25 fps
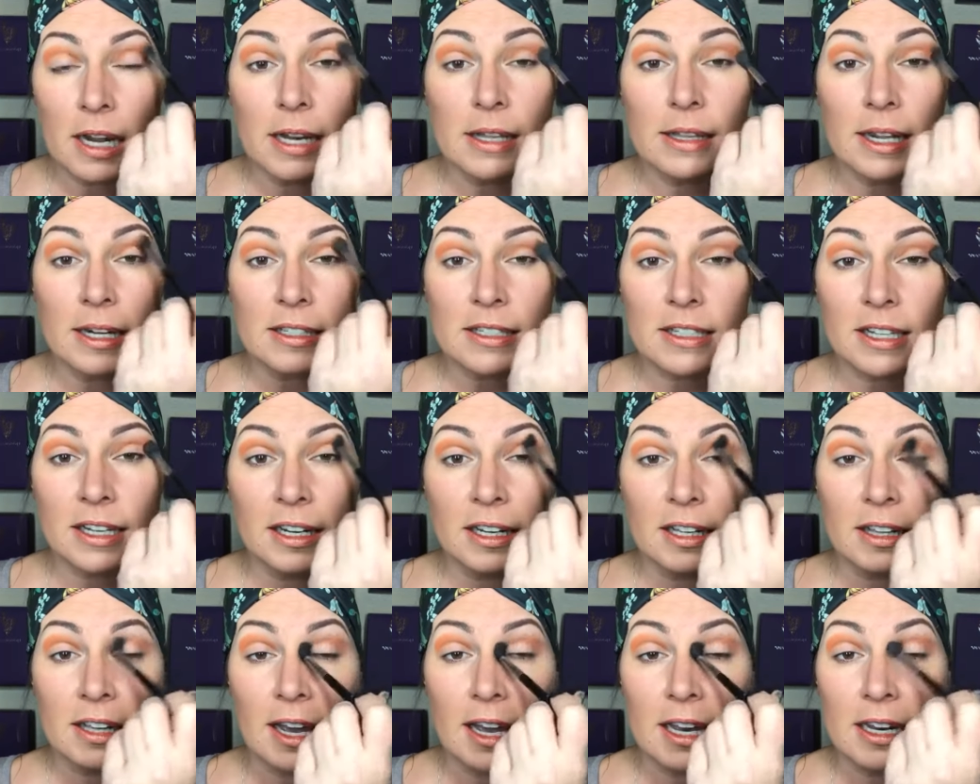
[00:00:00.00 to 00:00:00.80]
and that's
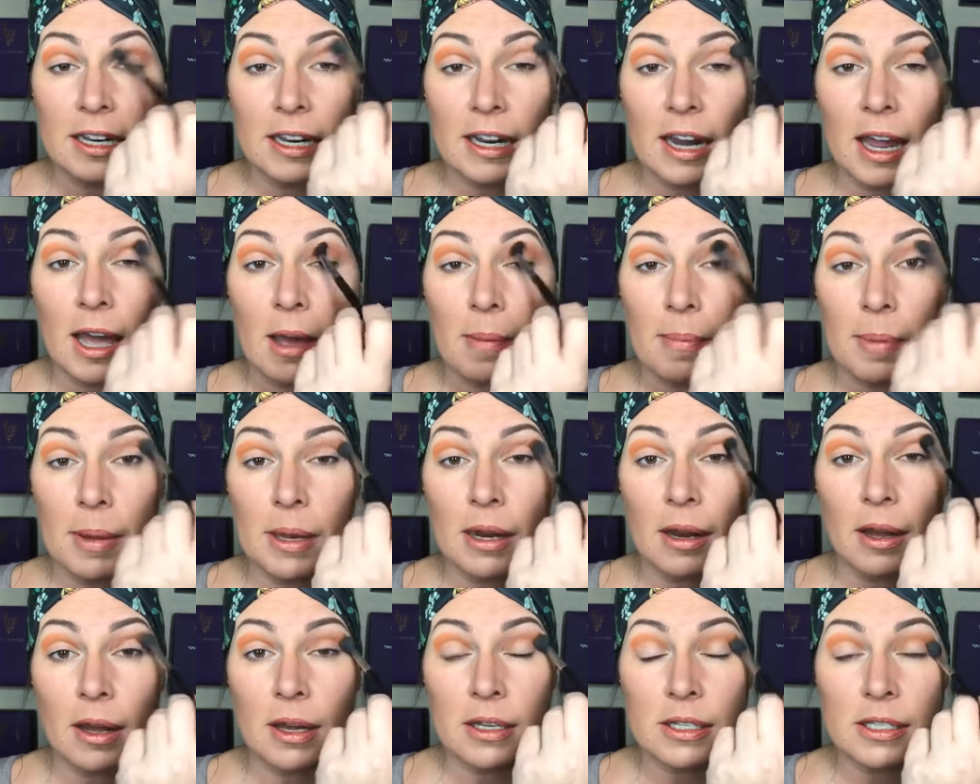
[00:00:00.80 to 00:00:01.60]
going to lighten it up
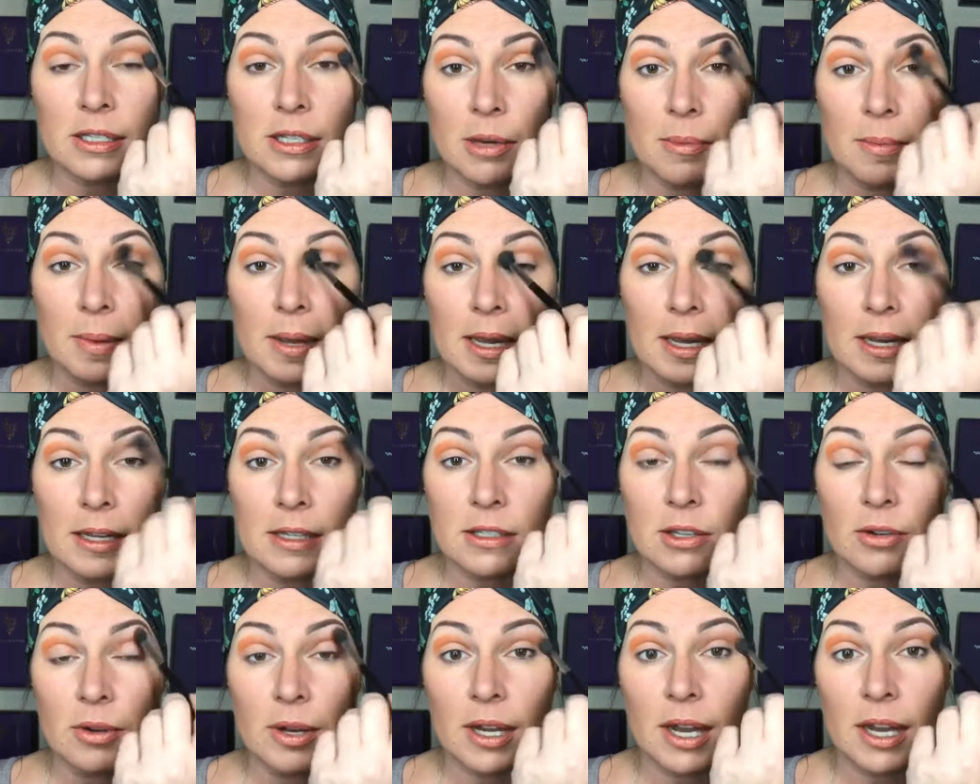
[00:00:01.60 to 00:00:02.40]
and also make
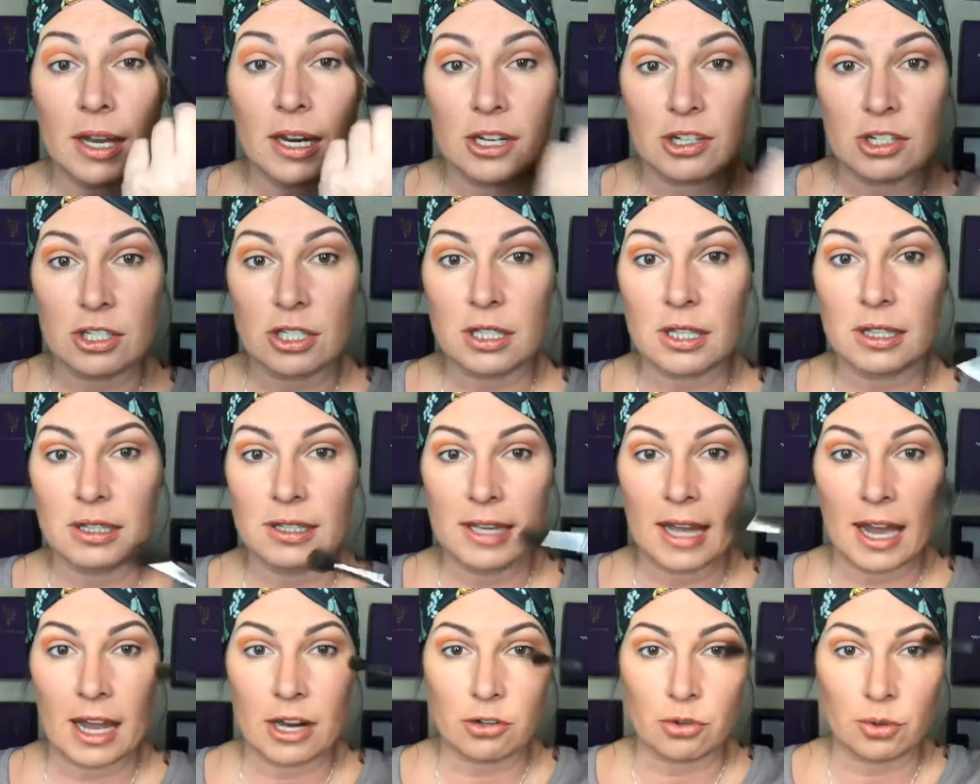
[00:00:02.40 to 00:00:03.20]
it so it kind of just
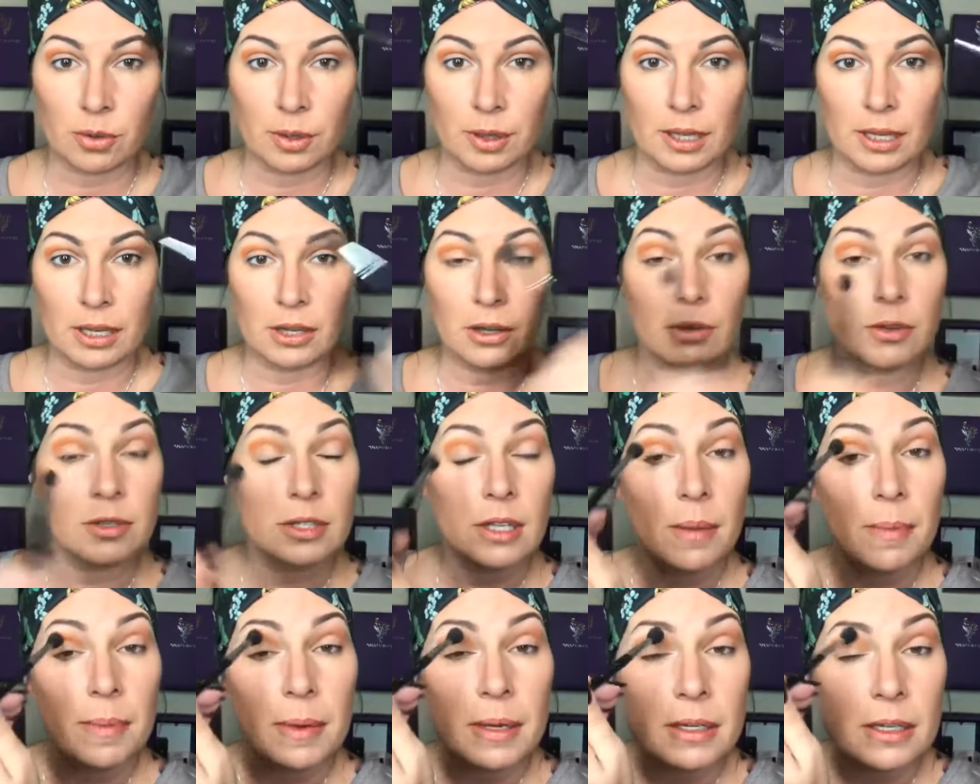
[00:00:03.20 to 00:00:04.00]
naturally
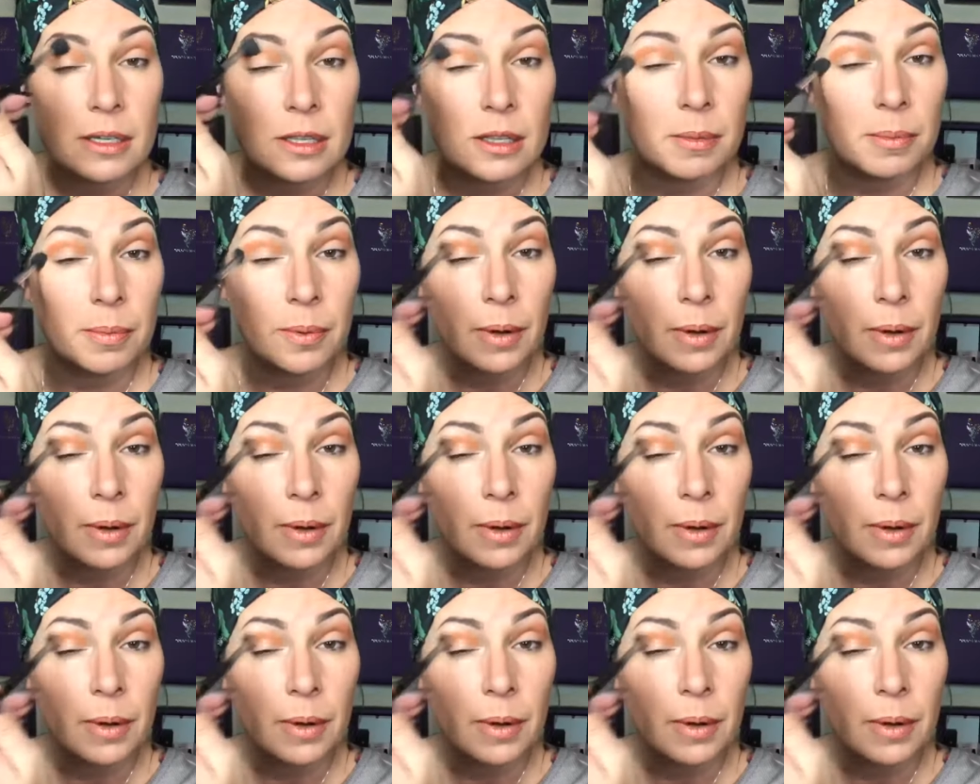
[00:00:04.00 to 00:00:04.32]
goes up into the